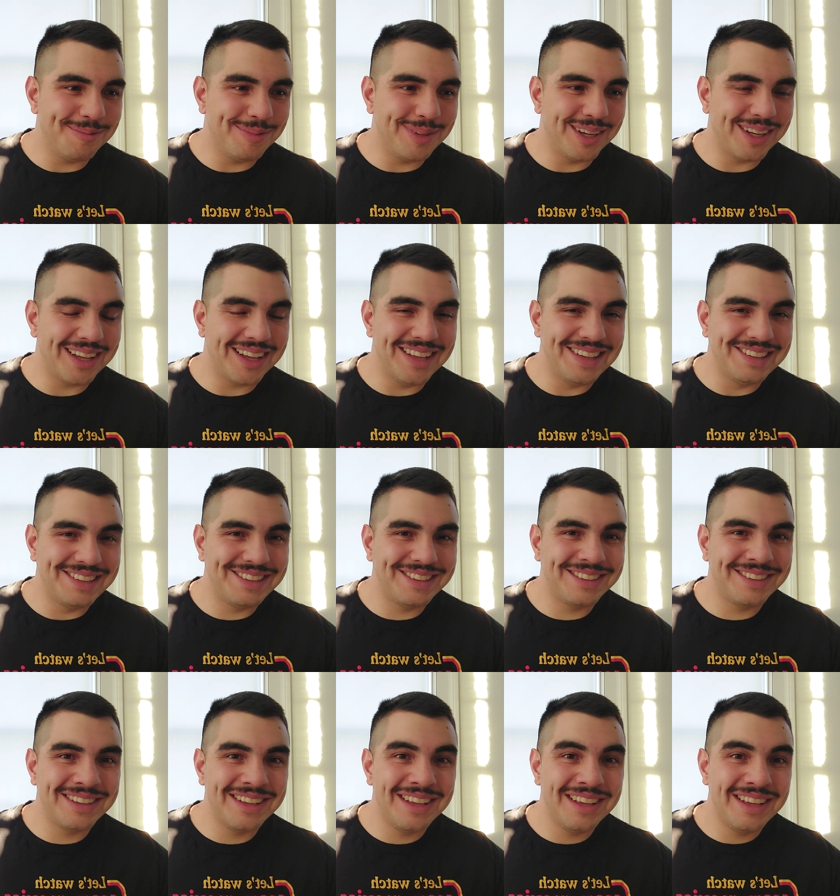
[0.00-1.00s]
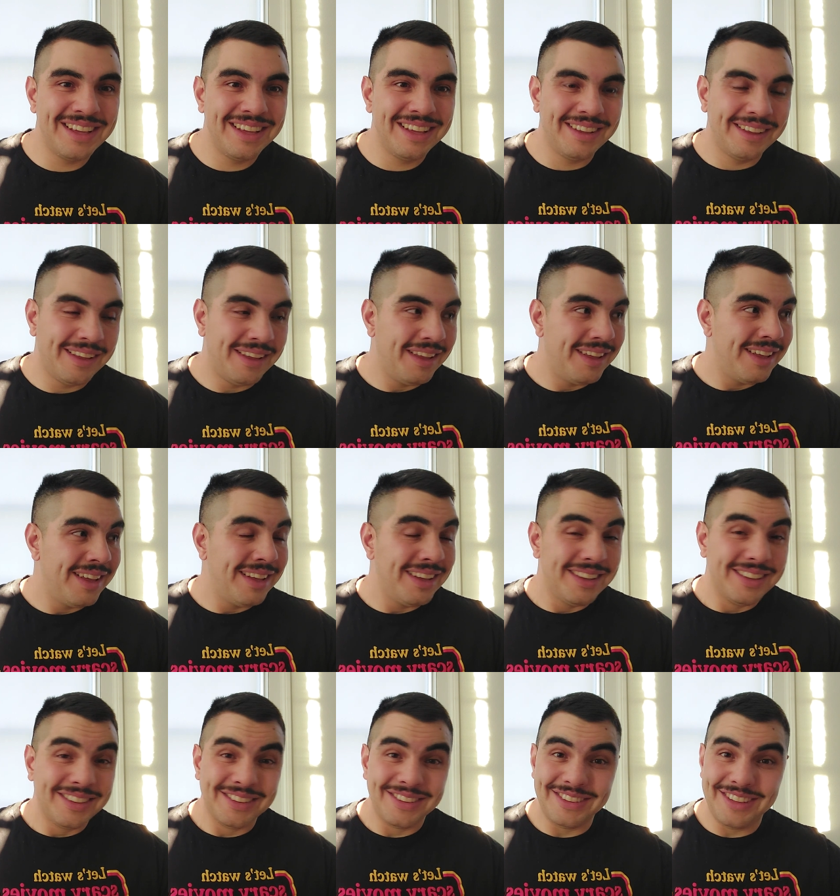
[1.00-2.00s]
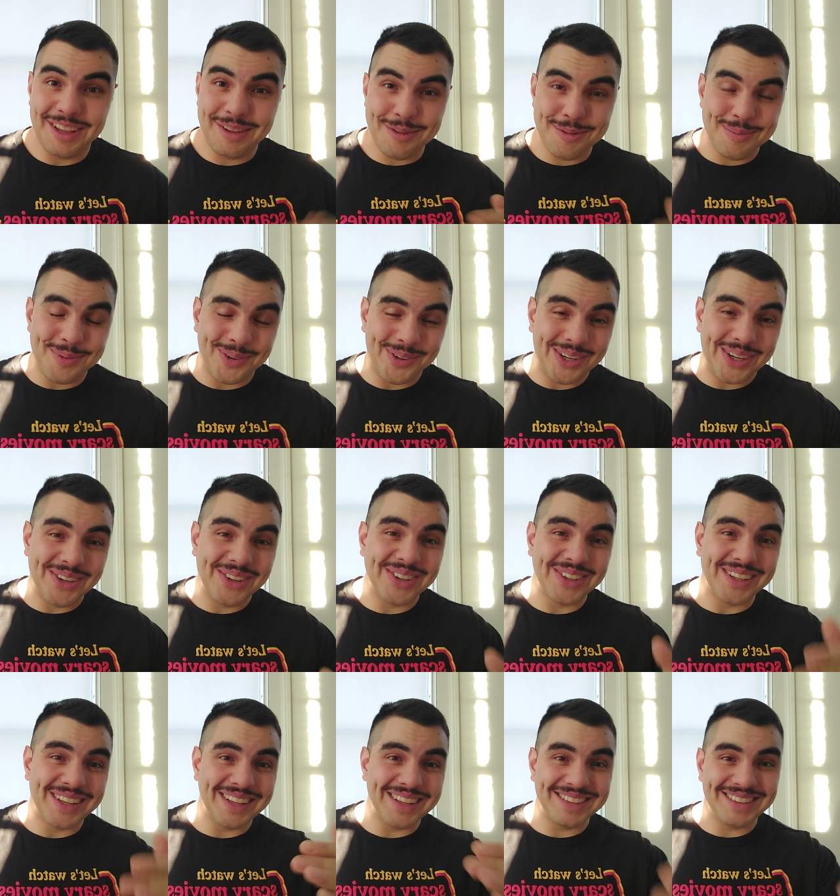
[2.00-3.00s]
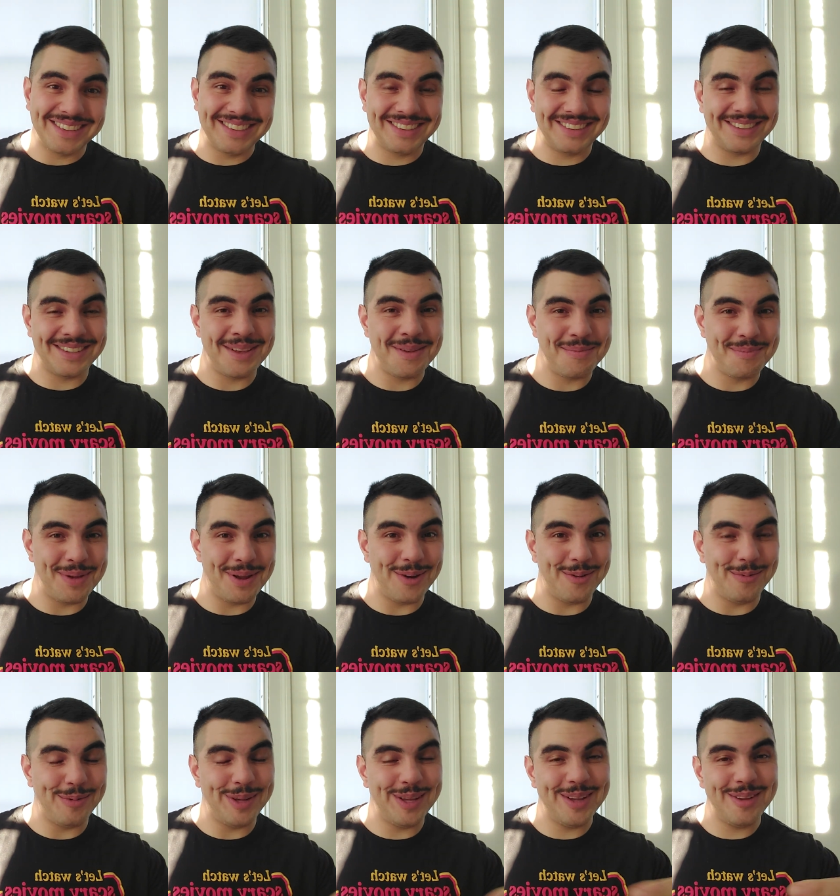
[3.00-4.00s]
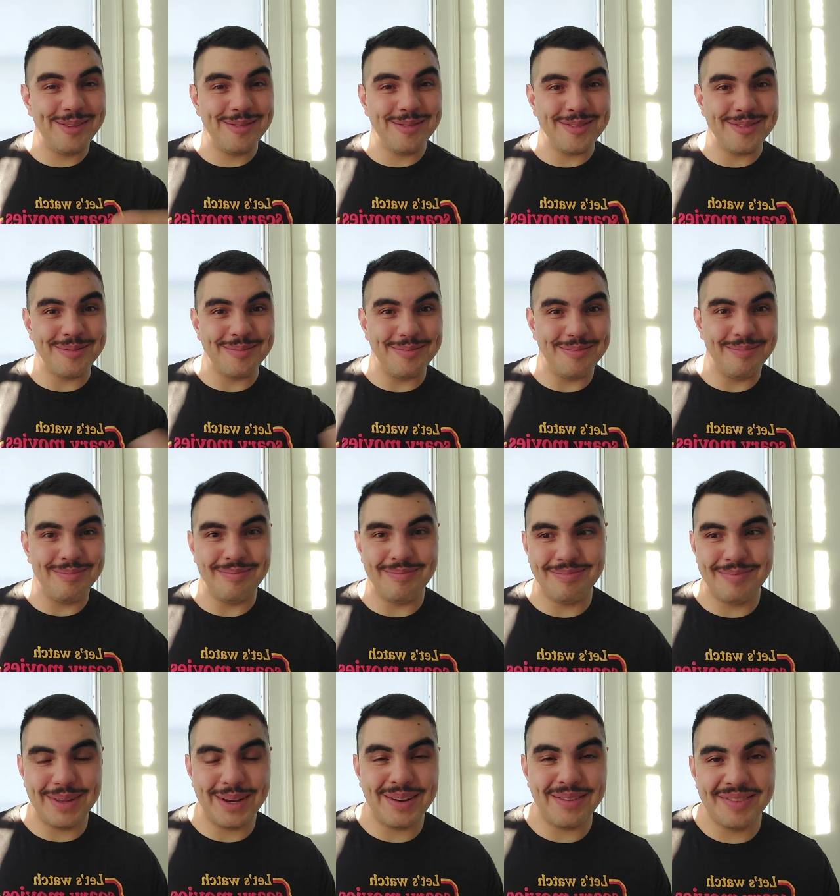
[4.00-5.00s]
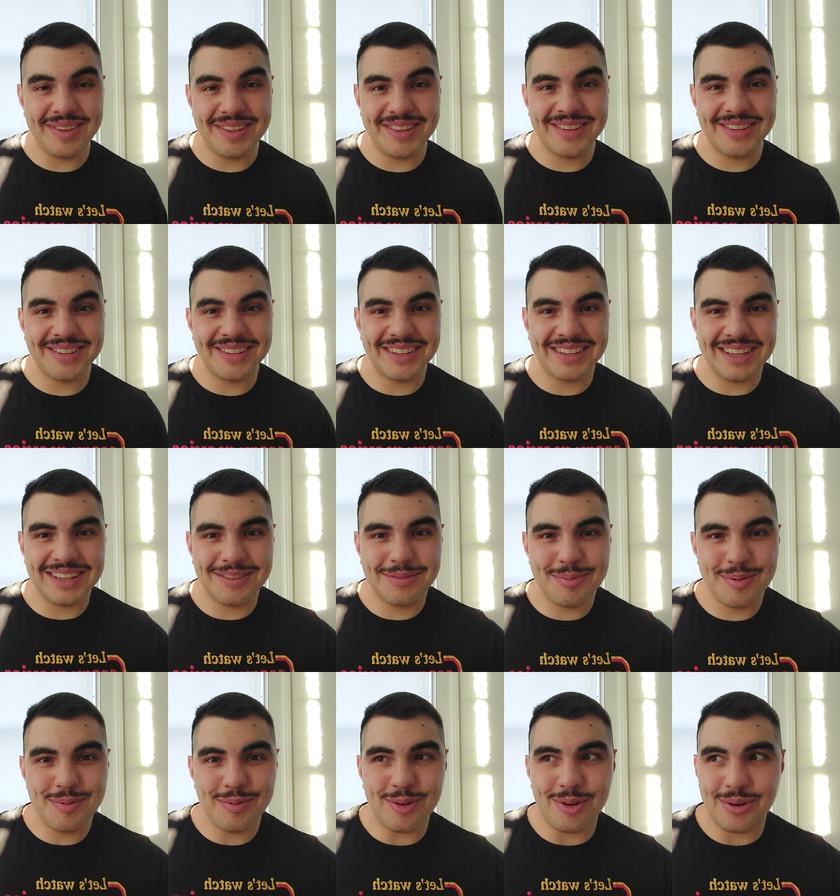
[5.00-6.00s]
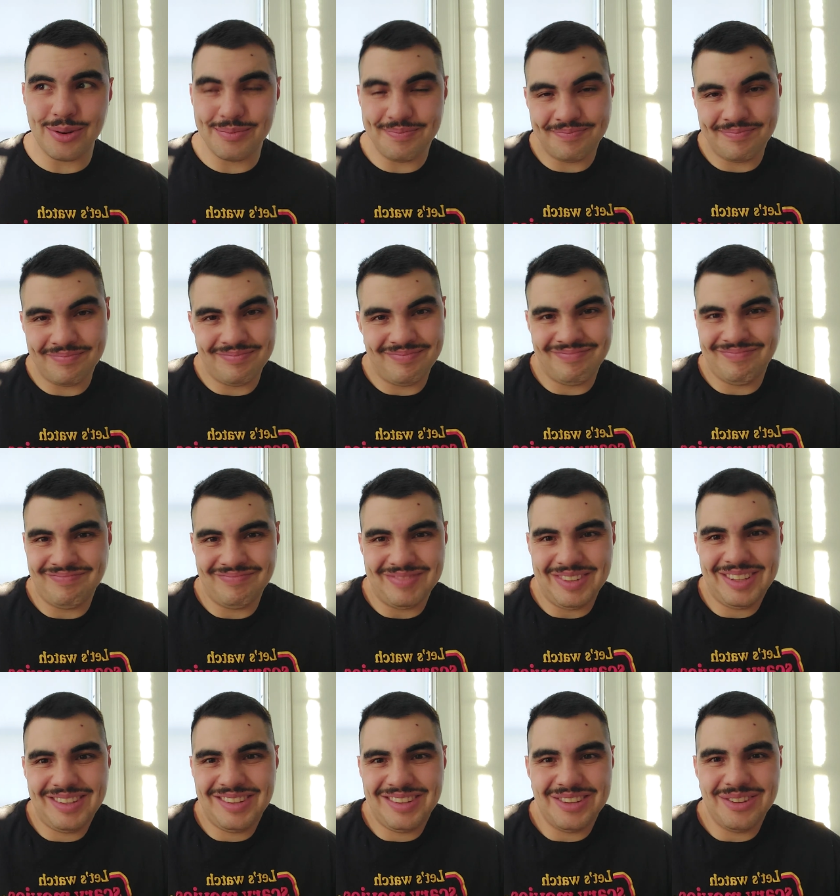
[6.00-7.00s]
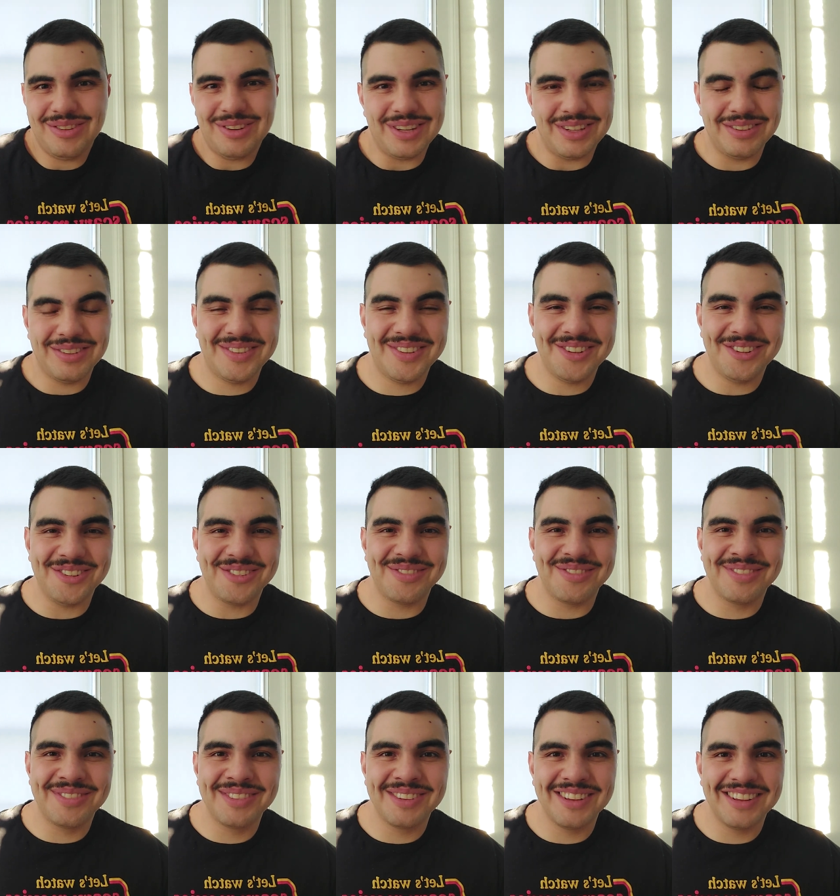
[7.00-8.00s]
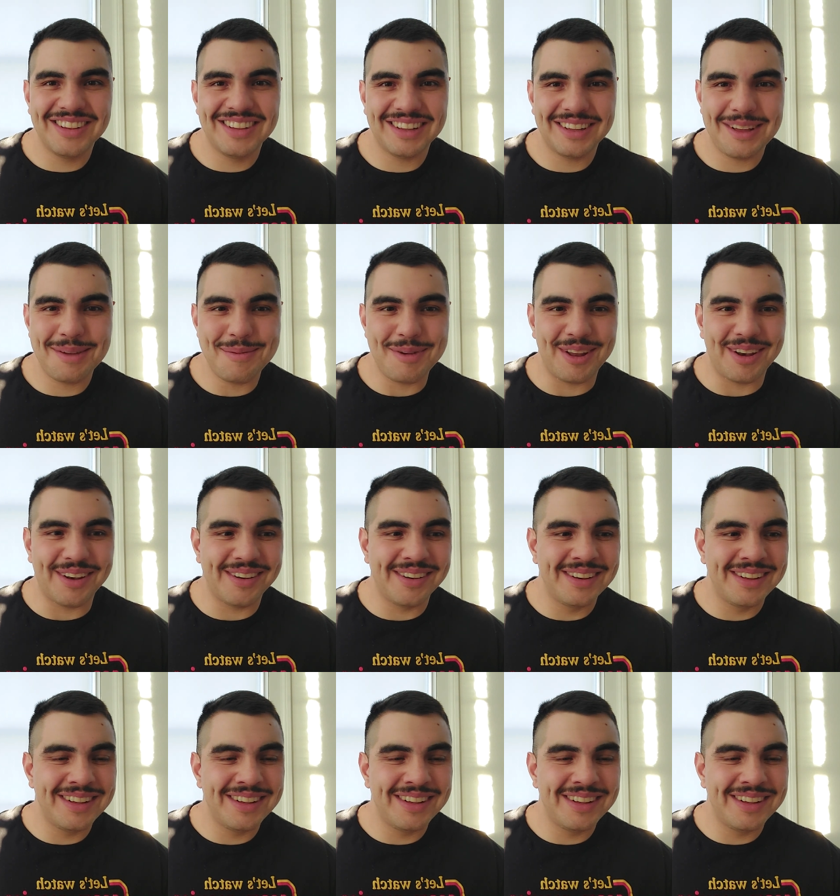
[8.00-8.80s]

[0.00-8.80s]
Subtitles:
Against David Morrell against Beterbiev and Benavides against Bivol. Let's do it. Shoot. Come on.